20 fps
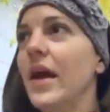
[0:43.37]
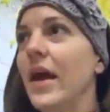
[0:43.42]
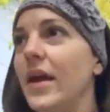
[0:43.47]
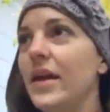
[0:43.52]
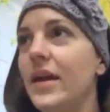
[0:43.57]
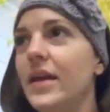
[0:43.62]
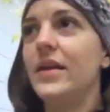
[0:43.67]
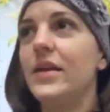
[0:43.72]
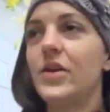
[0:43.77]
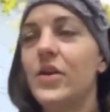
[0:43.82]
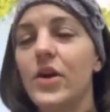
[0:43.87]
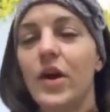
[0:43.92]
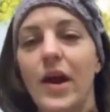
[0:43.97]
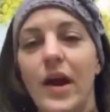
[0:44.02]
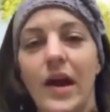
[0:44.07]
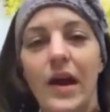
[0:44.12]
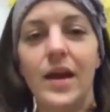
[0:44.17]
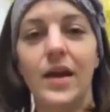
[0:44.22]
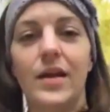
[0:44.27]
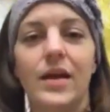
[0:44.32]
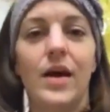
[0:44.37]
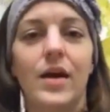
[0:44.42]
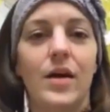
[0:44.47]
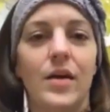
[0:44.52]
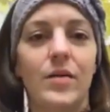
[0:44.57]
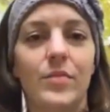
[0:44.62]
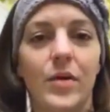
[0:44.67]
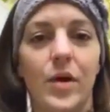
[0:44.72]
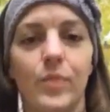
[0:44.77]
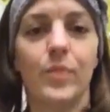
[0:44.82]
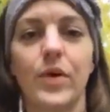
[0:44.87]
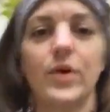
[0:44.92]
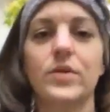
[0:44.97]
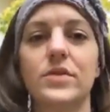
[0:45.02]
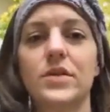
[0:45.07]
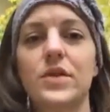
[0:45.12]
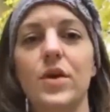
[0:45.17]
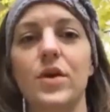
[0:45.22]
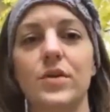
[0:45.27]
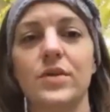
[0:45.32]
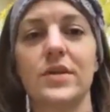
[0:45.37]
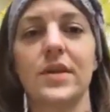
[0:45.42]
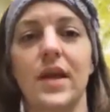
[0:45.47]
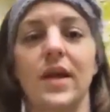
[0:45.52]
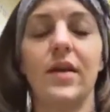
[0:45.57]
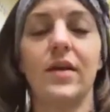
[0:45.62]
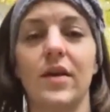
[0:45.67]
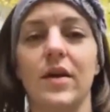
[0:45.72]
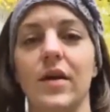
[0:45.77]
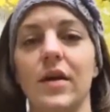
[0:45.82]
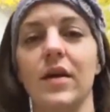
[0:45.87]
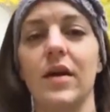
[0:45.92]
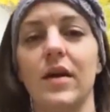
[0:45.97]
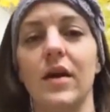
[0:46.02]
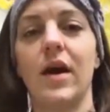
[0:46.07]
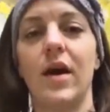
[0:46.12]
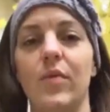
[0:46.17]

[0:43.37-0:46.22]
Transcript: And he did great. I'll post notes later.